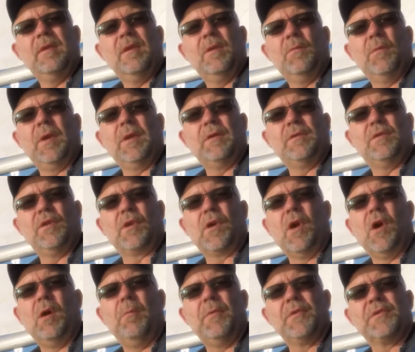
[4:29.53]
we took
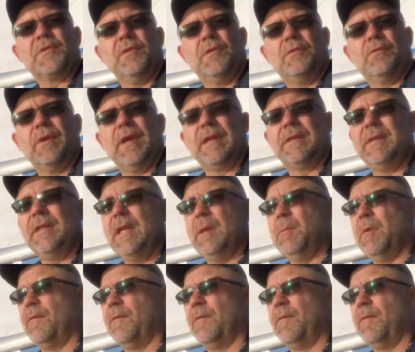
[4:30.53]
almost a direct hit,